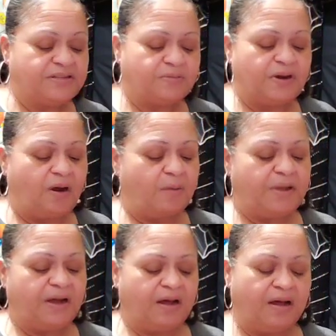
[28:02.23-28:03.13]
here, sweetheart,
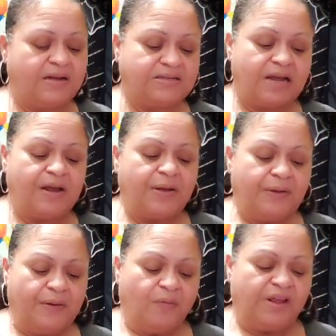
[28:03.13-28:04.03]
because
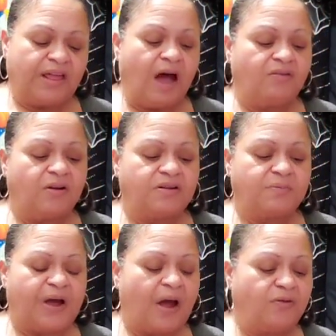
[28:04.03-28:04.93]
without
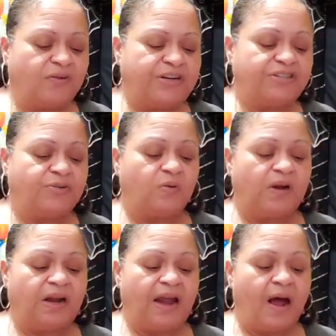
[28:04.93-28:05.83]
those boundaries, you
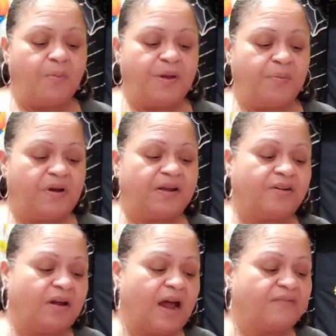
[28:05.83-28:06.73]
will allow people in
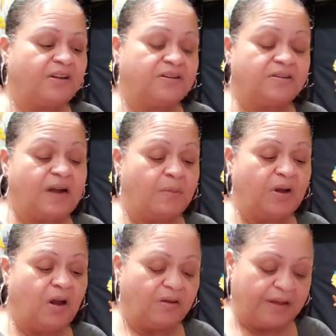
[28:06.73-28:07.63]
your life that do not
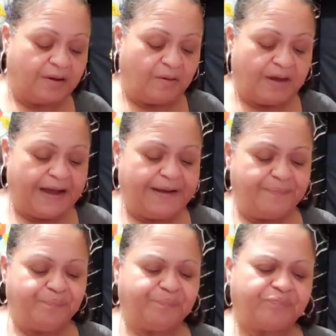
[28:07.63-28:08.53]
belong there,
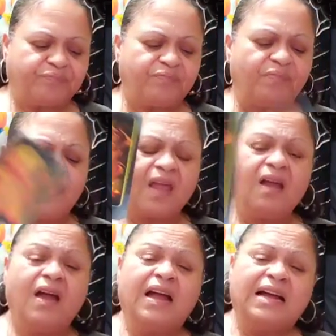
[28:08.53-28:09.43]
okay?
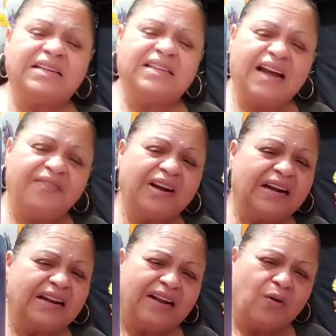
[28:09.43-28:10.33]

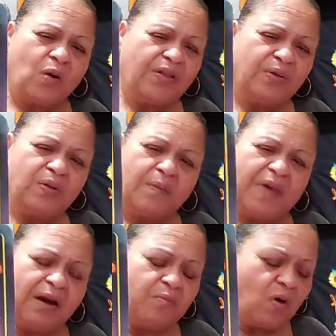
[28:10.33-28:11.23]
definitely going through a
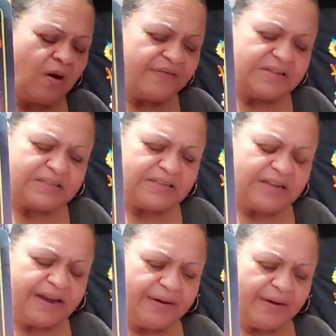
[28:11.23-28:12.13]
metamorphosis
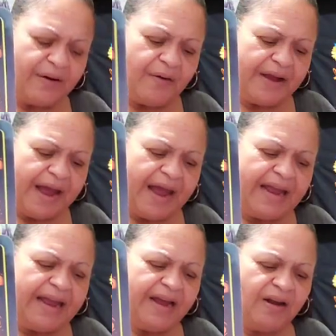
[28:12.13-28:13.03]
here okay
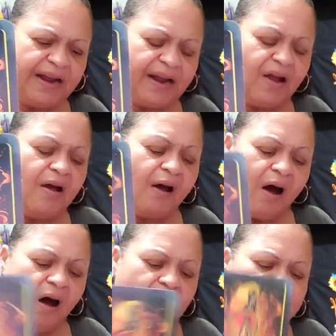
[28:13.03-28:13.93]
healing
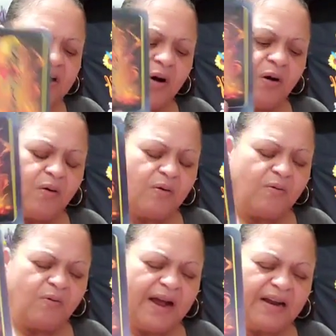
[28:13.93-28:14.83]
also
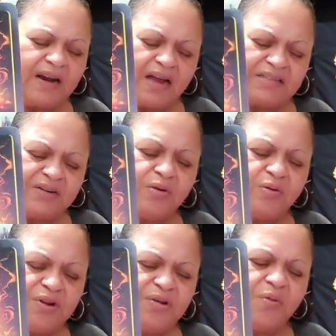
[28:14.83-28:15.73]
recognizing
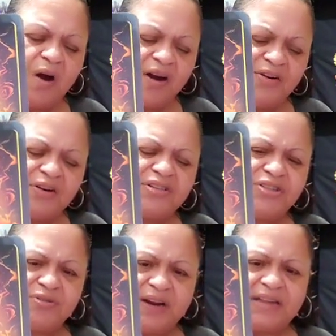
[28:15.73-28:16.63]
who you are your
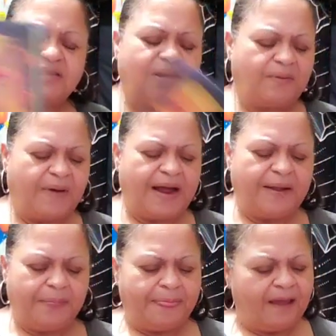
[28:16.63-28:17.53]
strengths all
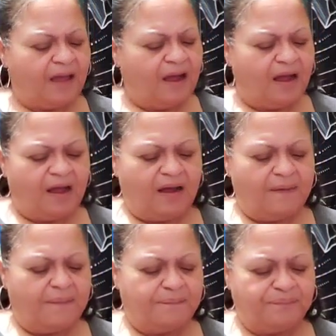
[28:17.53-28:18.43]
right
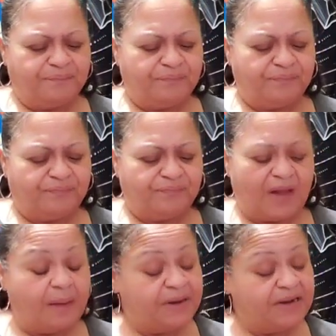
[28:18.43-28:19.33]
um
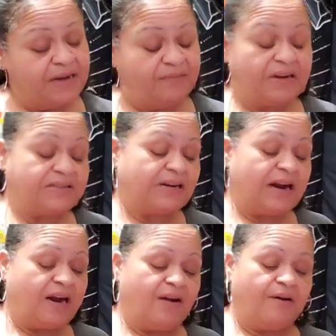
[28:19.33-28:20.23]
I'm going to leave the rest of
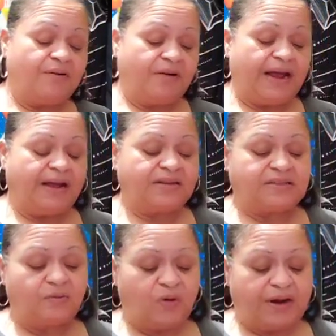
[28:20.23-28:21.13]
that alone, okay? Because
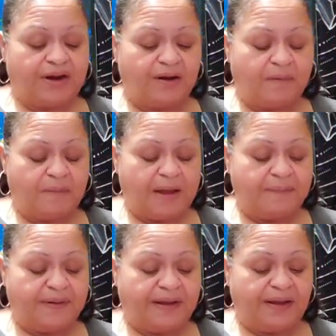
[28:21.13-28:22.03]
someone here
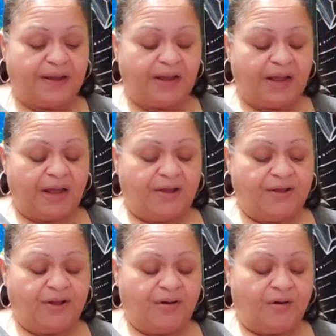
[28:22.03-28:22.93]
might be,
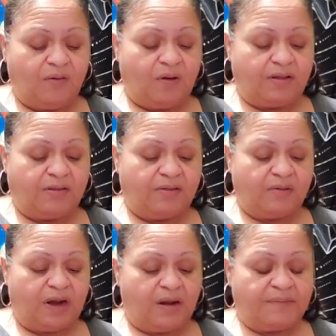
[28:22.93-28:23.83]
you know, going through,
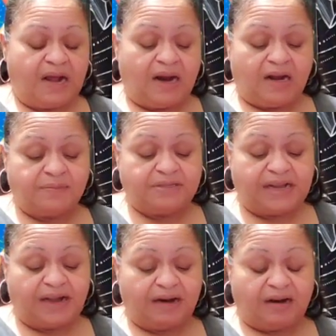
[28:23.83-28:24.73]
well, I'm not, I'm
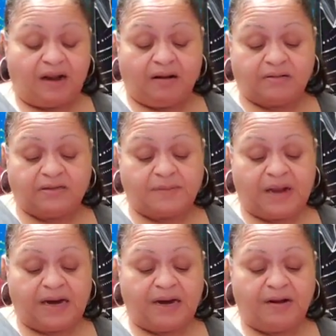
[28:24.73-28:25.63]
saying it now.
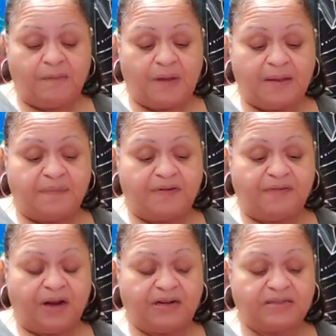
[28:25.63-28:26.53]
Somebody here might be
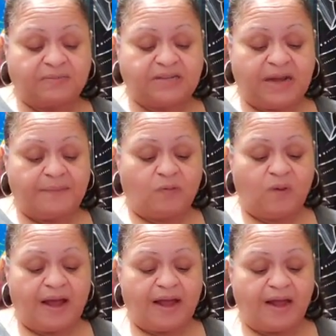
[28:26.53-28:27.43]
feeling some type of
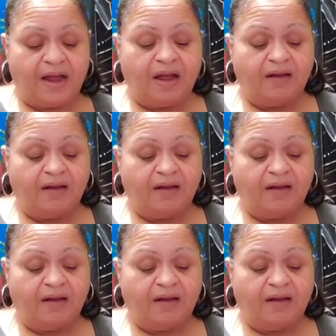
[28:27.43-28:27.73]
way